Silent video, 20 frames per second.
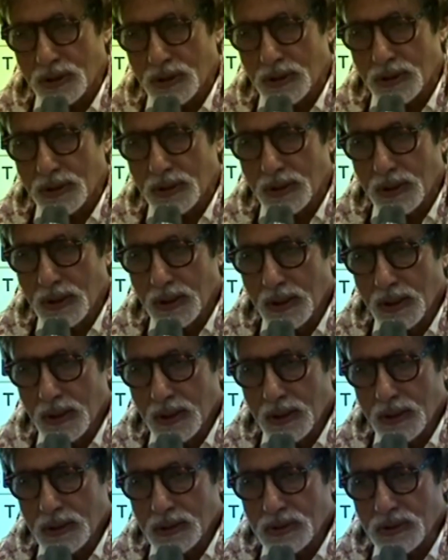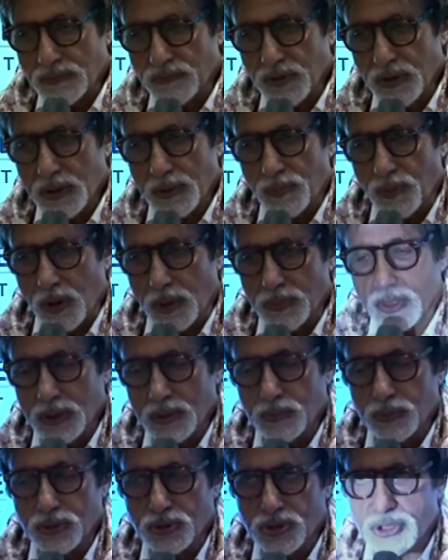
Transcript: uh, some very prominent